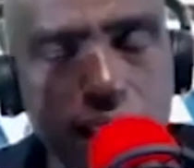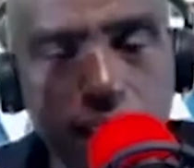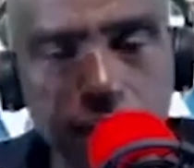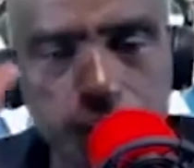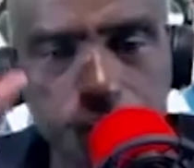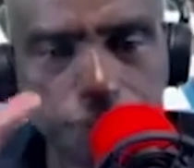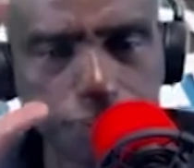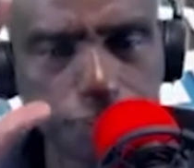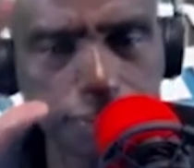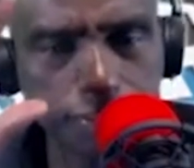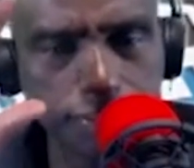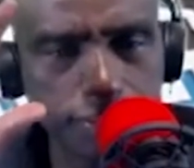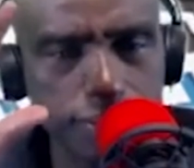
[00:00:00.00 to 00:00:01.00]
to say,
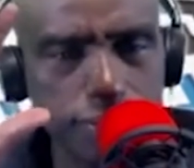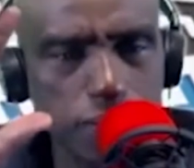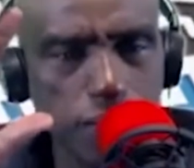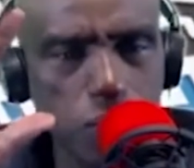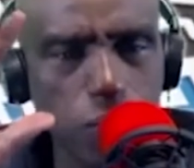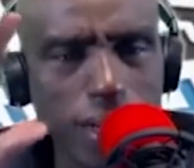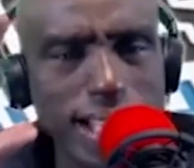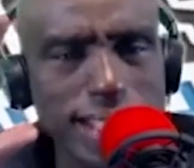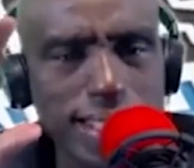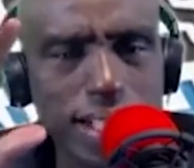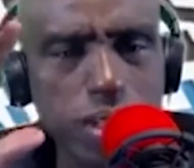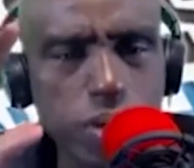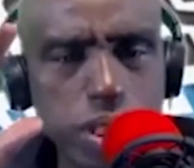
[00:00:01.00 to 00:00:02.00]
when I
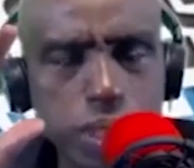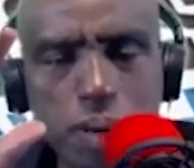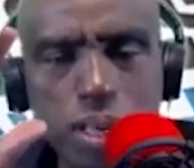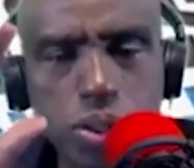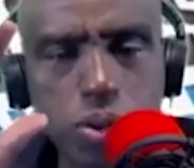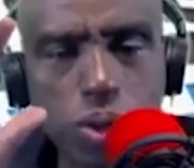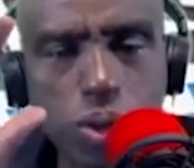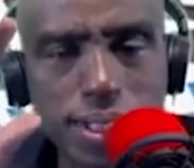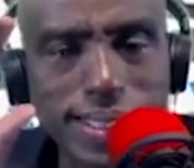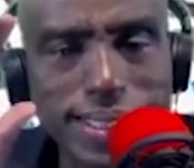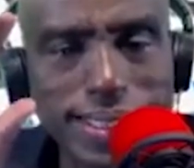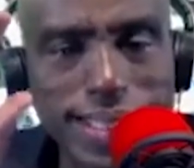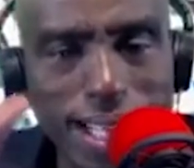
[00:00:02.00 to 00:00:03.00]
say their response
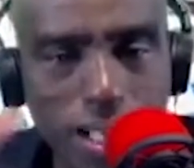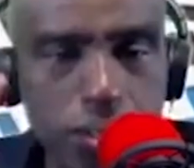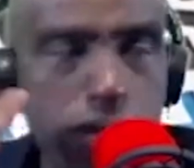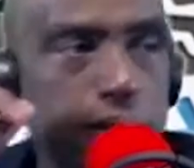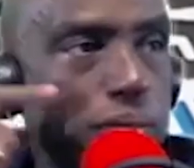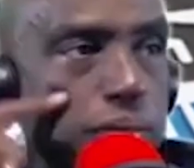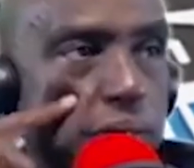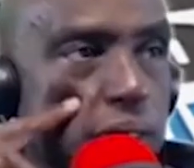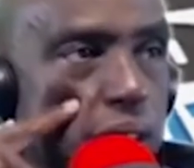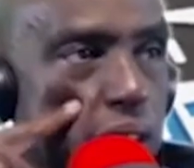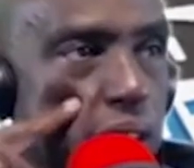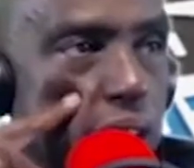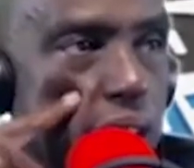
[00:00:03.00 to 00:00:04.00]
wasn't stellar,
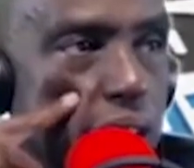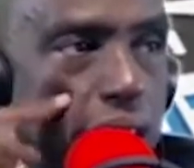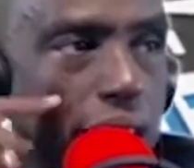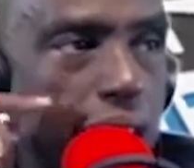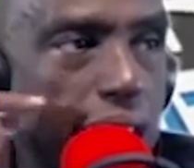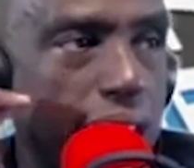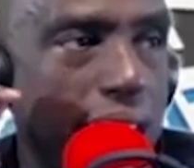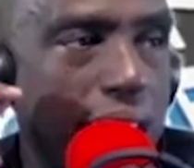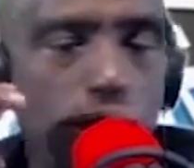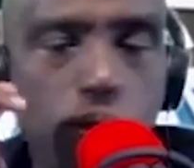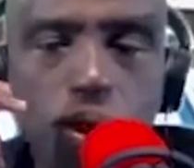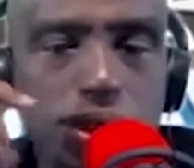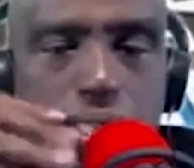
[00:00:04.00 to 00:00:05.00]

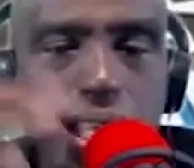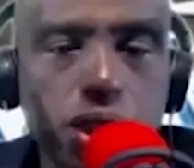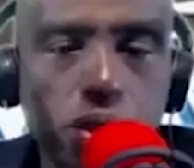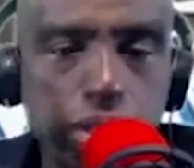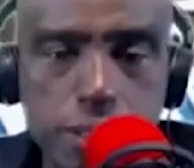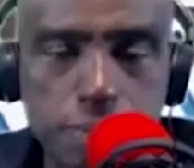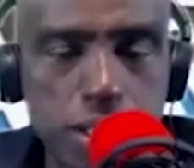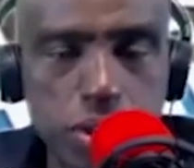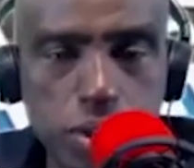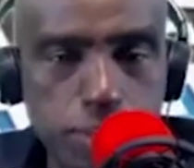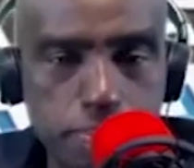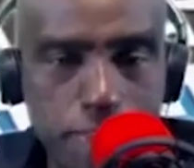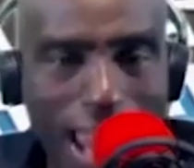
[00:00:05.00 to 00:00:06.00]
it wasn't that their
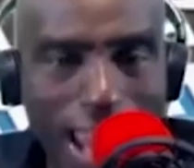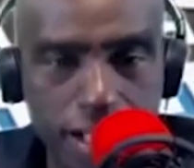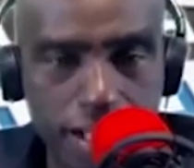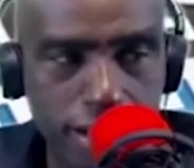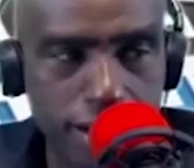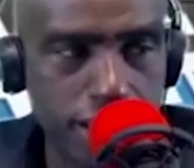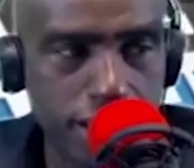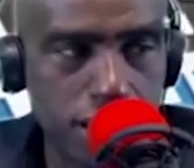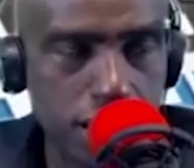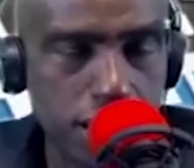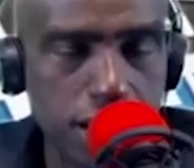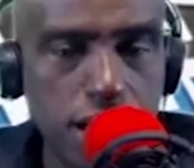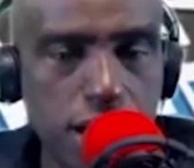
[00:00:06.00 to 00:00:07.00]
response was bad.
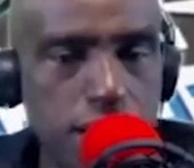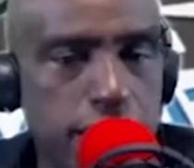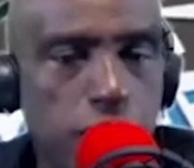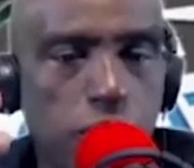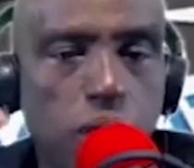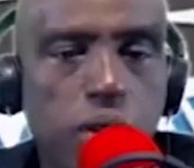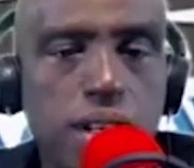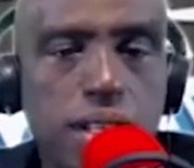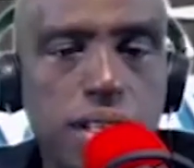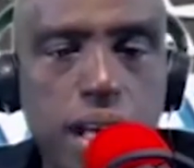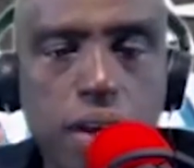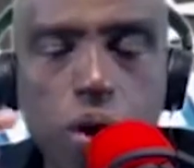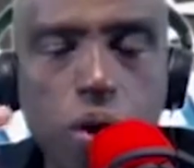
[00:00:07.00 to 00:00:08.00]
They wrote
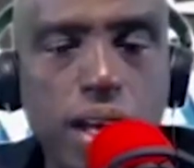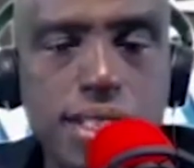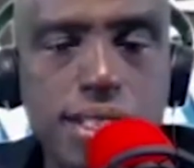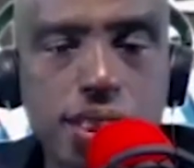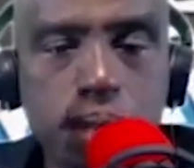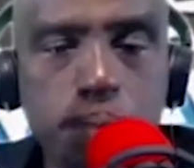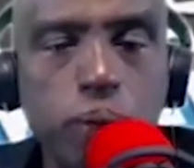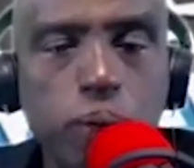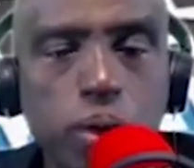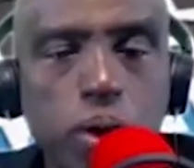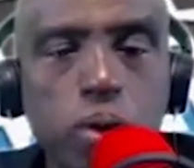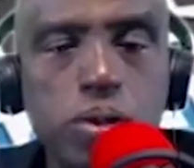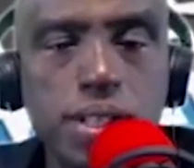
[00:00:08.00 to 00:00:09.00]
they wrote a
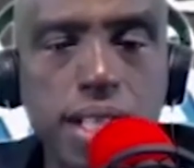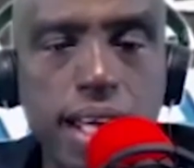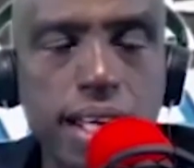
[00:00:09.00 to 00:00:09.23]
simple note